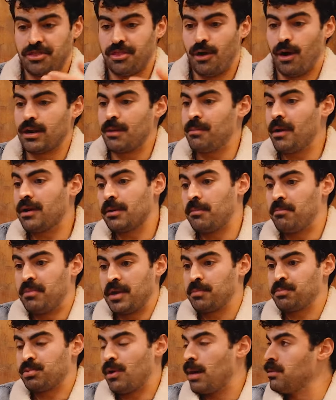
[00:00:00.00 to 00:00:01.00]
thought about a
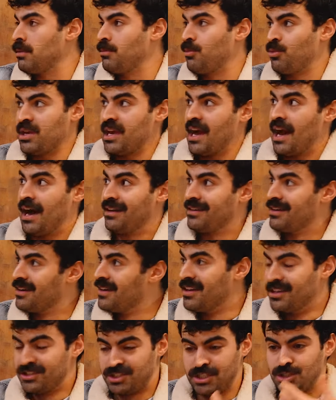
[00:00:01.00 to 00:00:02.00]
big problem we had.
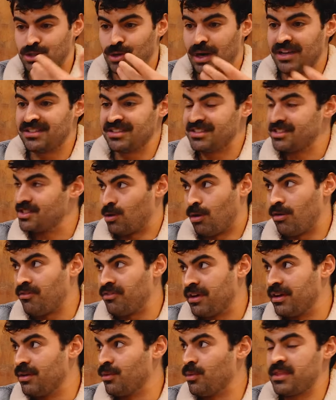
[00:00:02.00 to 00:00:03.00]
She tried to solve
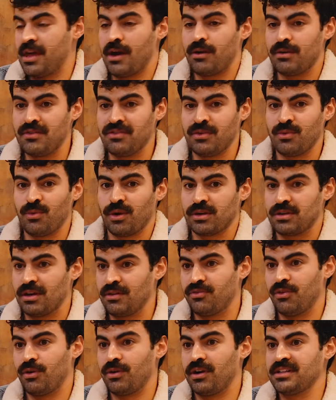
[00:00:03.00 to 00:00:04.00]
it without even
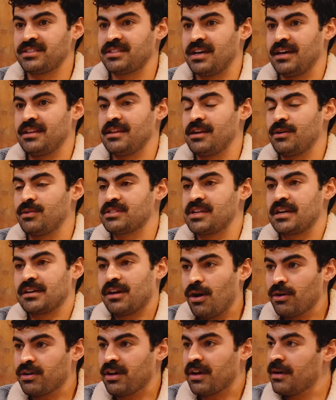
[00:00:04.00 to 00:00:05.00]
working for us, and then it was
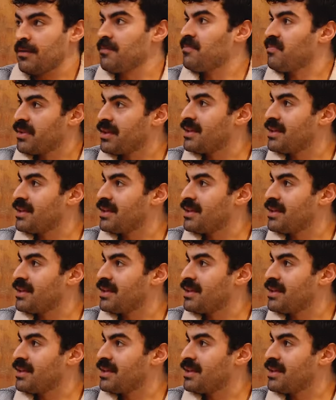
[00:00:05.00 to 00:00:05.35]
like okay